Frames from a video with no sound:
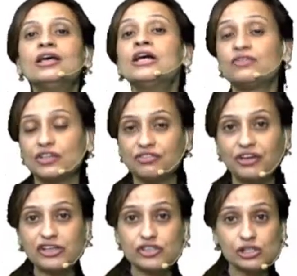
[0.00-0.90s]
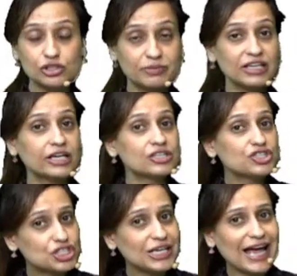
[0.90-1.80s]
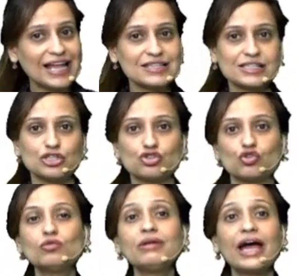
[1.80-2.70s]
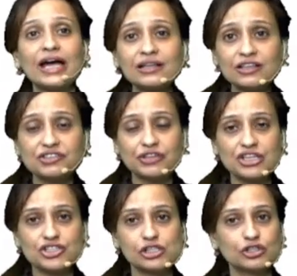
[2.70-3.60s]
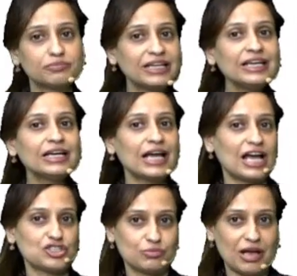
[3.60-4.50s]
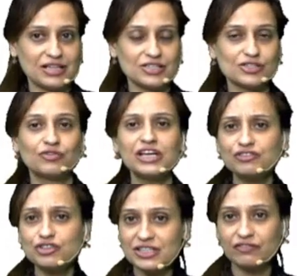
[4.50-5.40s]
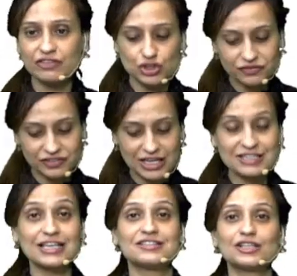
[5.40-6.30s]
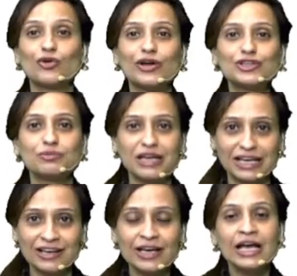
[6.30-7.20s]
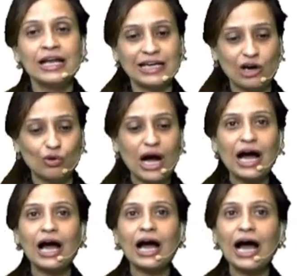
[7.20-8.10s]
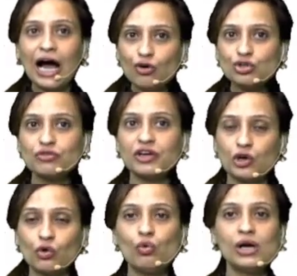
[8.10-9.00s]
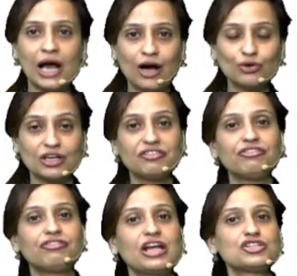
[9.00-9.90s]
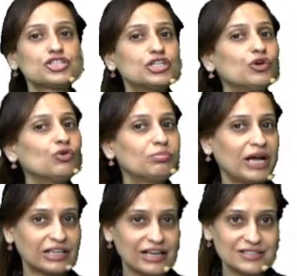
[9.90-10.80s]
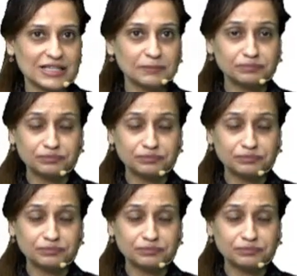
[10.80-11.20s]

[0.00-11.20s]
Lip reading: the differential could be Sheehan syndrome, and the differential could be Asherman. So we have to see which of these is it going to be. Now, how do we rule out a fresh new pregnancy?